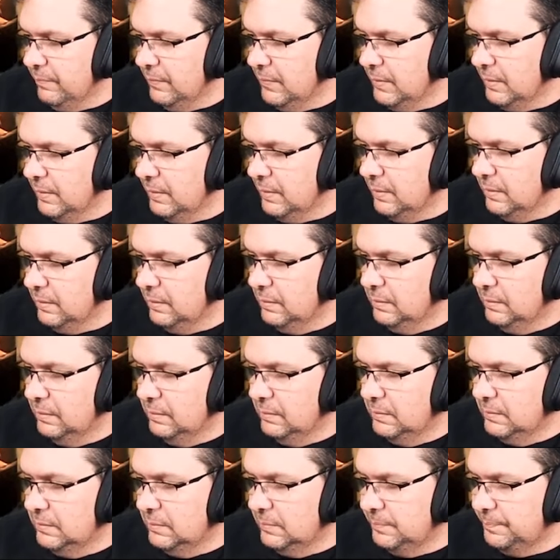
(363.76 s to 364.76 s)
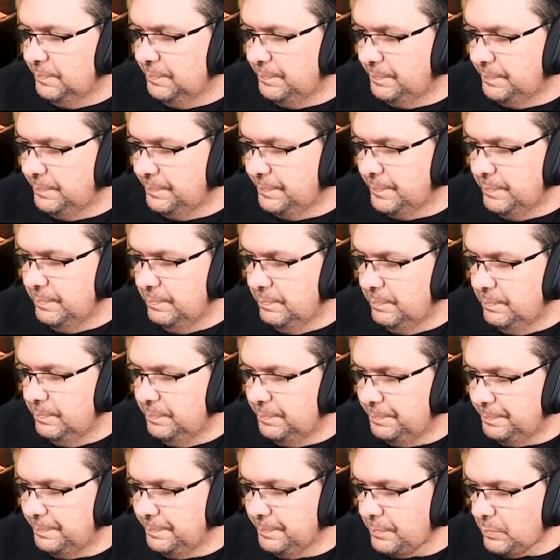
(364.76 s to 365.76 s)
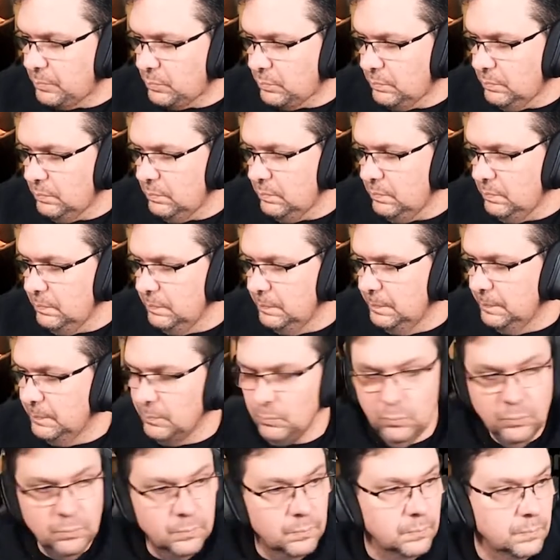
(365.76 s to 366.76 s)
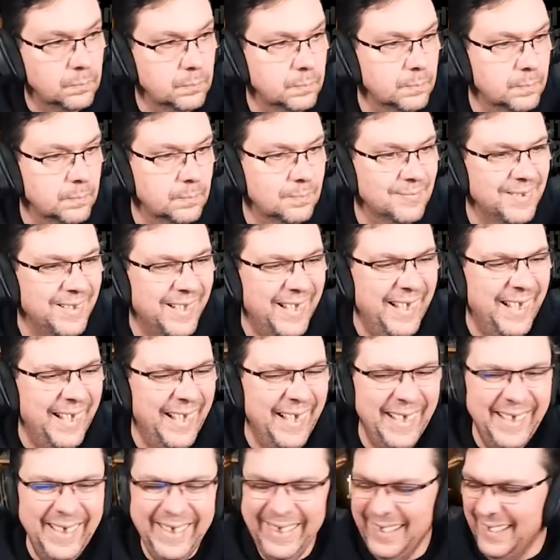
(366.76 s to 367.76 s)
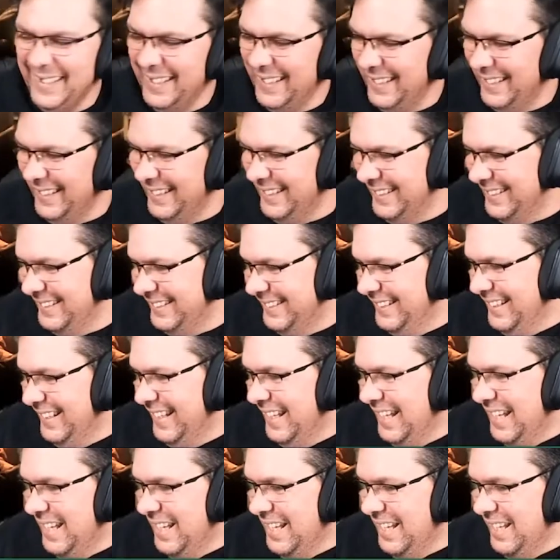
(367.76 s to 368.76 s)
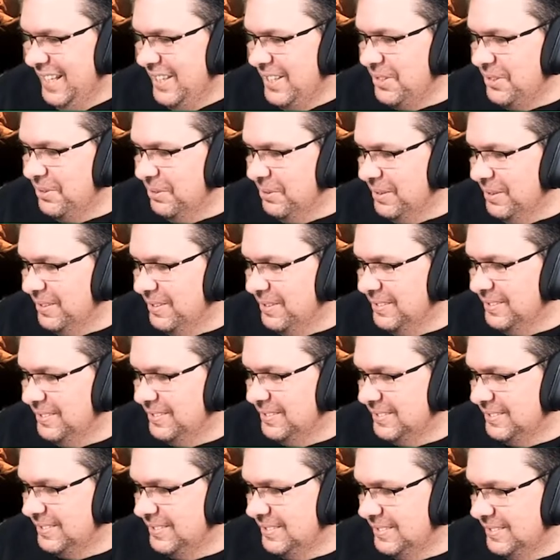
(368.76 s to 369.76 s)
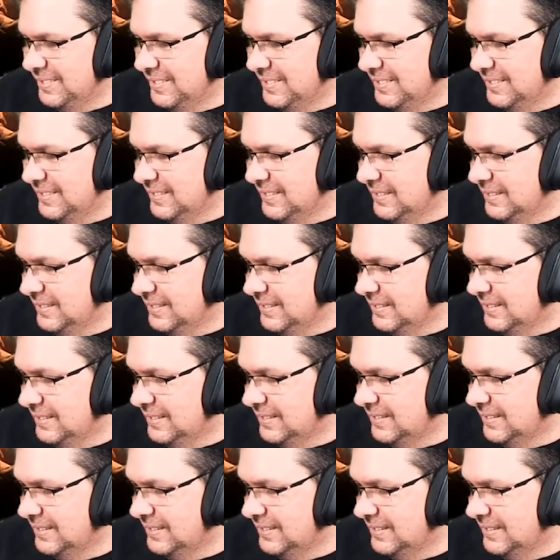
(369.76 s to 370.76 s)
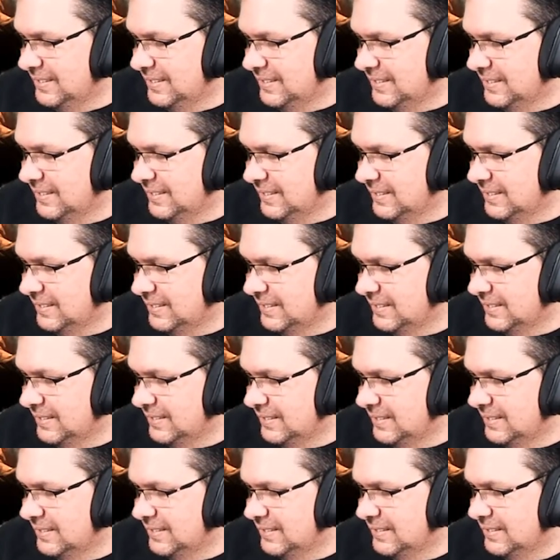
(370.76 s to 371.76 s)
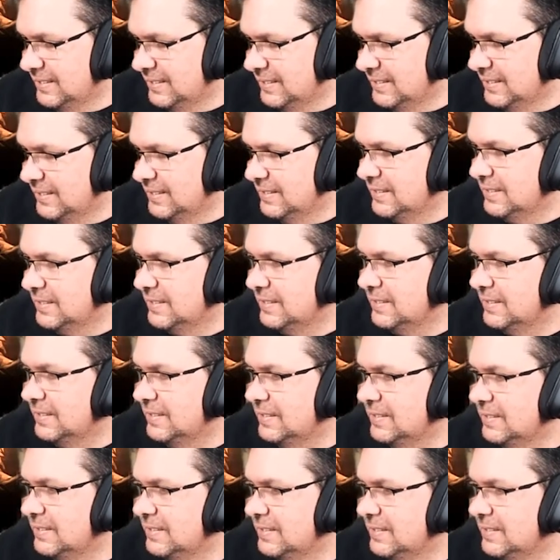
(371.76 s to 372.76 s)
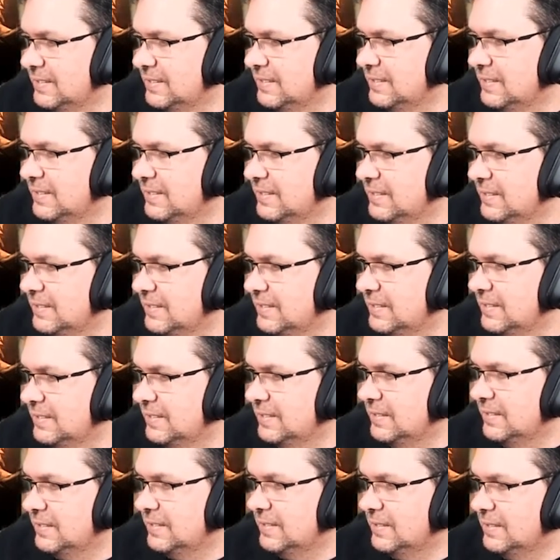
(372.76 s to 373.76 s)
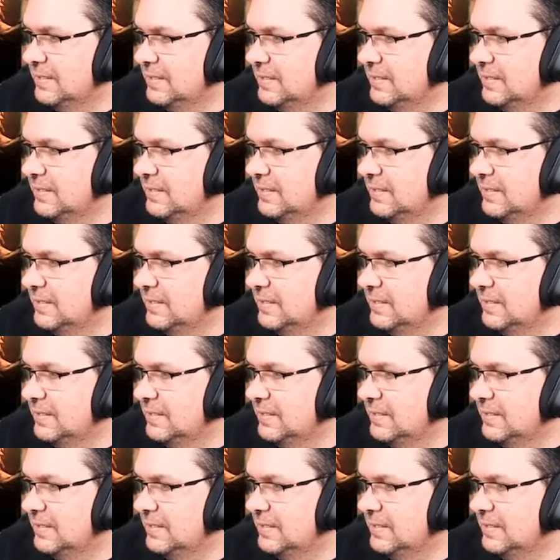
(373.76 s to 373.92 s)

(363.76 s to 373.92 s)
headed, but yeah, I I wish somebody else would at least give it an attempt. There are some people like some smaller creators I've noticed have been trying to